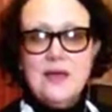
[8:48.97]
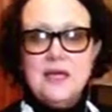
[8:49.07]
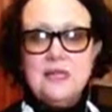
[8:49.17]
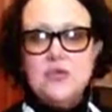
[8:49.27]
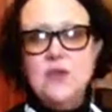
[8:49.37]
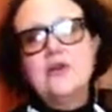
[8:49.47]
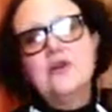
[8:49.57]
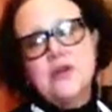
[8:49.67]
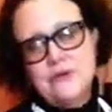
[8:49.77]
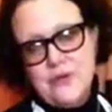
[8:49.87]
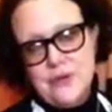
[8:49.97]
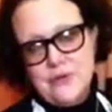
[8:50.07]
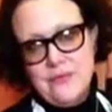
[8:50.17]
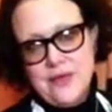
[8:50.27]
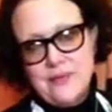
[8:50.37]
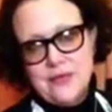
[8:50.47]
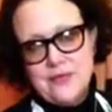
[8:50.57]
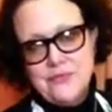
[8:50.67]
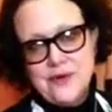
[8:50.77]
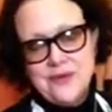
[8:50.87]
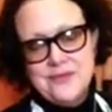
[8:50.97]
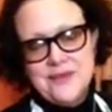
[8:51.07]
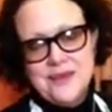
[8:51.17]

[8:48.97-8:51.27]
Enjoy cooking for your family and friends,